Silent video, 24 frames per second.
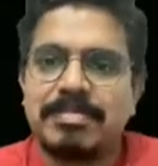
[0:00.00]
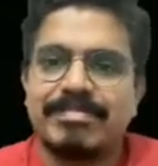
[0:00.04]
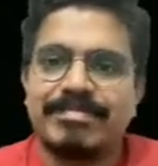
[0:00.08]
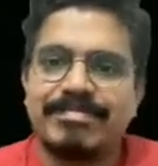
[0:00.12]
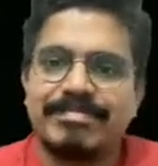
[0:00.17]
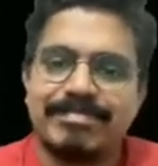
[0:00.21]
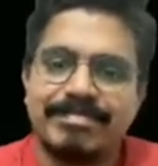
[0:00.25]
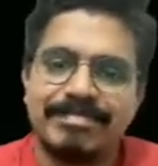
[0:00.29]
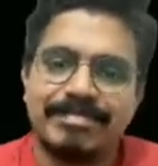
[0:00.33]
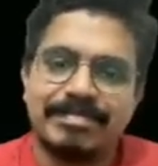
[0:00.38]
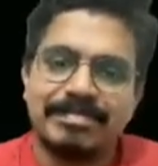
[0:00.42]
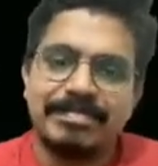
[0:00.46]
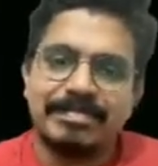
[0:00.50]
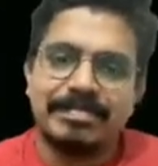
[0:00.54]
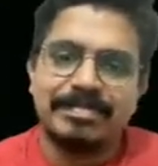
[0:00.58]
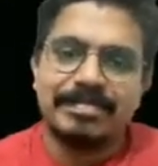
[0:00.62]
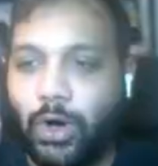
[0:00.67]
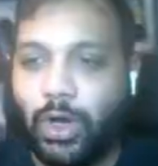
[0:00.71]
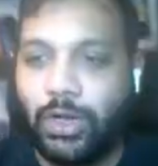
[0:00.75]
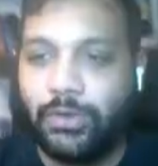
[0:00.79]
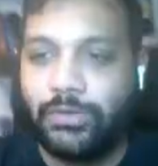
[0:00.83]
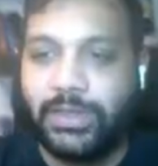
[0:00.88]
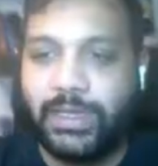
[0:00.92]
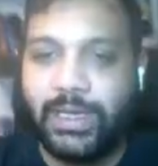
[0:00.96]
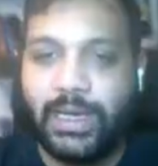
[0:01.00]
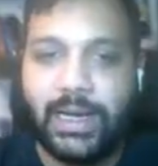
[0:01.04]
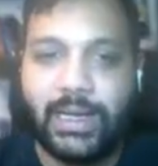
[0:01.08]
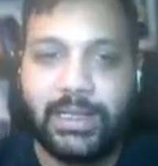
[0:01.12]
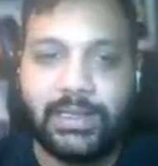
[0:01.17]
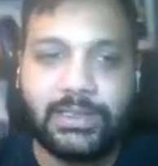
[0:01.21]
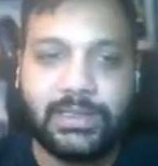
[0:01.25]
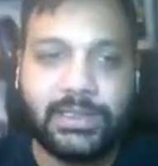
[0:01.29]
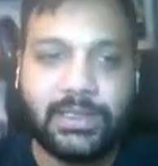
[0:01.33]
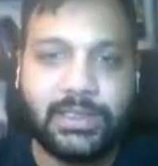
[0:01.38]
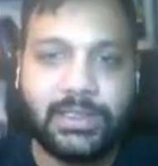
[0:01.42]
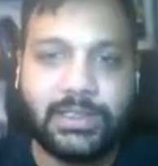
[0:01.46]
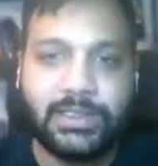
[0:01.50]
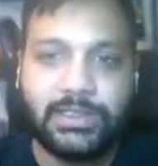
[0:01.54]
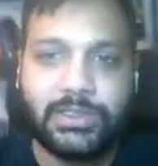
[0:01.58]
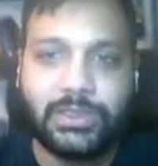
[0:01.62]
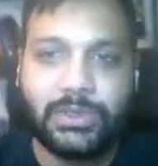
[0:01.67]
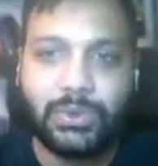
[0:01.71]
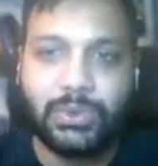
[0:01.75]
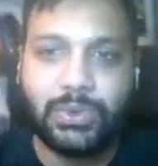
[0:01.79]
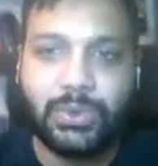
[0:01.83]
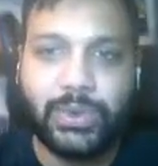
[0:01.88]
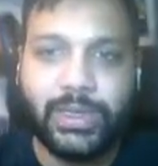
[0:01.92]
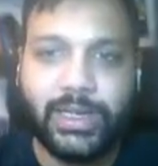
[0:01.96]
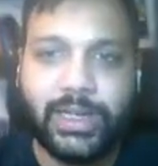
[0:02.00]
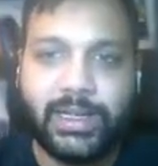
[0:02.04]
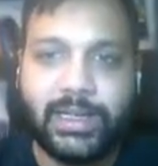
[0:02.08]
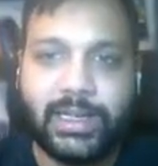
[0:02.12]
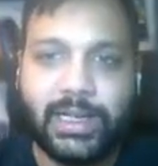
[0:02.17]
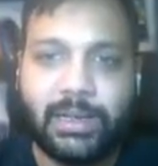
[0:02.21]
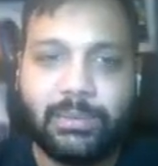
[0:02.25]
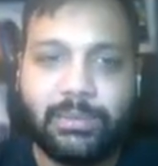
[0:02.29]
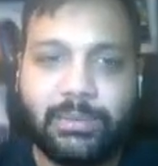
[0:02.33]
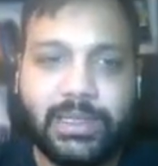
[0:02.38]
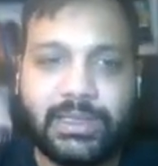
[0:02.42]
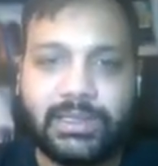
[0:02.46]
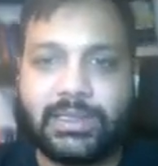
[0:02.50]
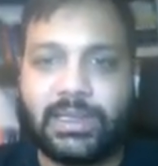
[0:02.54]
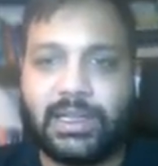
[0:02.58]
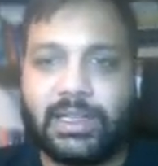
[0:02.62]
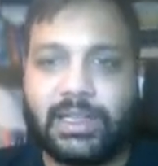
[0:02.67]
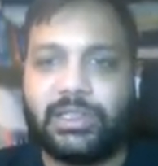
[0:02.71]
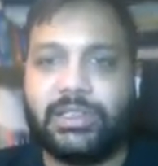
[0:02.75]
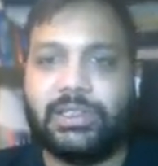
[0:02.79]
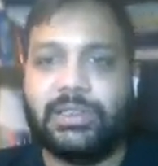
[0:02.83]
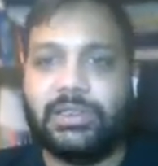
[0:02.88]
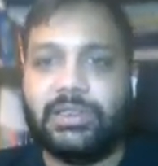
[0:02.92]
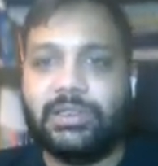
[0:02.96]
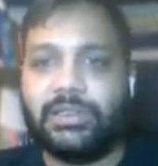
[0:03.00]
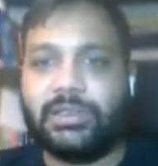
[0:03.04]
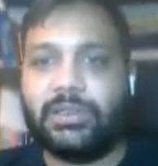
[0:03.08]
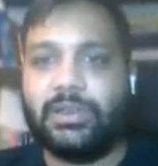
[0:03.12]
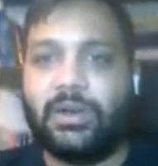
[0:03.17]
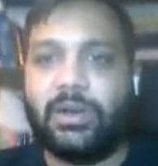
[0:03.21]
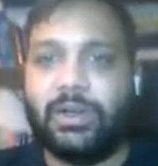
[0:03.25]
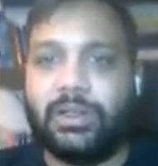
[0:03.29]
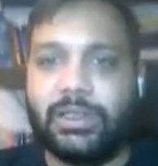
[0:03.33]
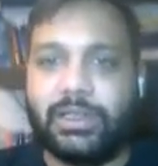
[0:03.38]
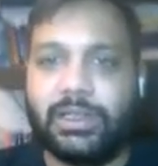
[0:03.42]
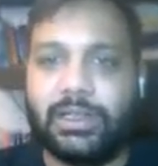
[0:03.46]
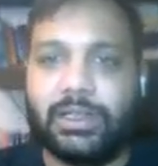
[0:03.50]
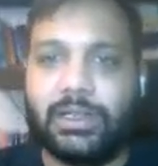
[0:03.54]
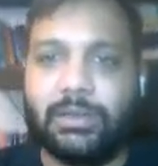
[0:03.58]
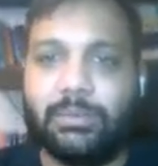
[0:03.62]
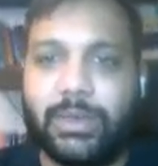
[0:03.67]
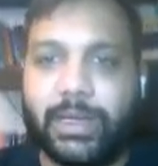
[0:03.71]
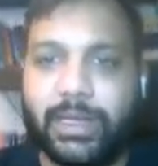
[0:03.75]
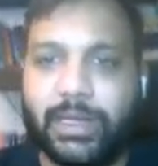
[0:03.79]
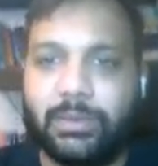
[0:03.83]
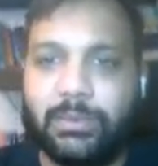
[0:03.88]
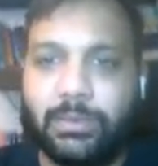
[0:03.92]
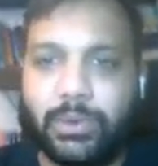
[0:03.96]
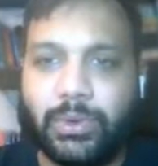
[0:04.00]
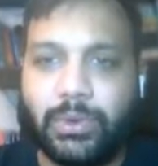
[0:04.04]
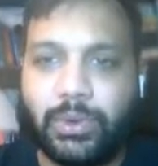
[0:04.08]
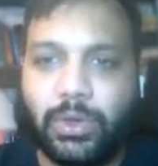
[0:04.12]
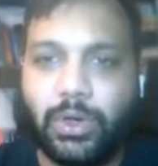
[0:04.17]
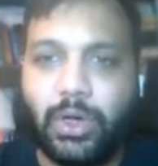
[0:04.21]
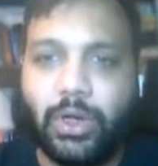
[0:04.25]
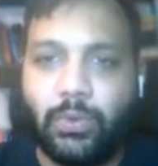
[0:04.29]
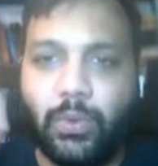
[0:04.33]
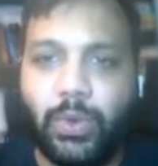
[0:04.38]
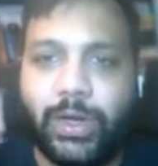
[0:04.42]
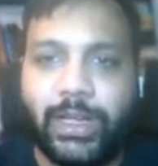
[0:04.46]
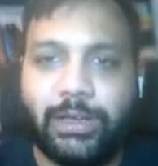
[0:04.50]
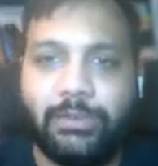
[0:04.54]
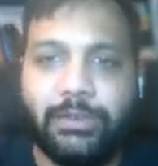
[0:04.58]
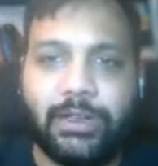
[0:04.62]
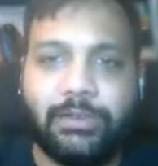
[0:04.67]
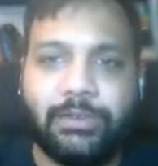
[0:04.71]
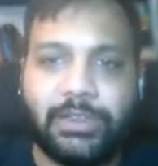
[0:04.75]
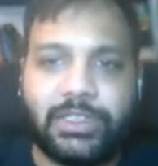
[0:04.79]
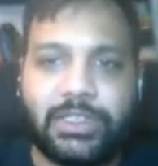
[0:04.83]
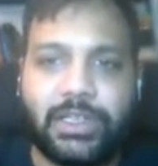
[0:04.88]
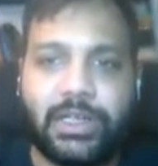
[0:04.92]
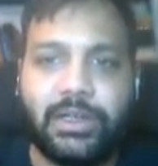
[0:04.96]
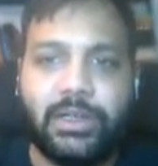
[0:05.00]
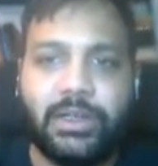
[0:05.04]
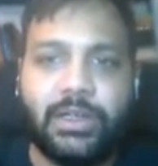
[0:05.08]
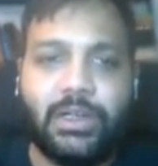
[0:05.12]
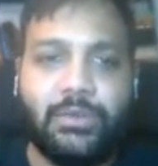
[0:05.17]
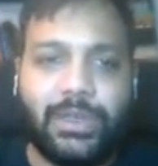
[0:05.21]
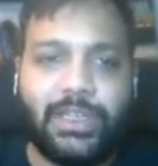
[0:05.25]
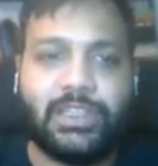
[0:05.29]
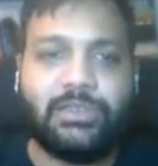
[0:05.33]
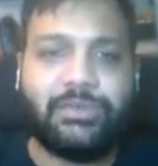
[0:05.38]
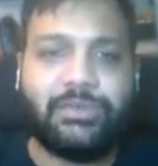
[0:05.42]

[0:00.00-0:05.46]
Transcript: We'll try to move all of the answers to GitHub discussions on the Beckn protocol, whatever which is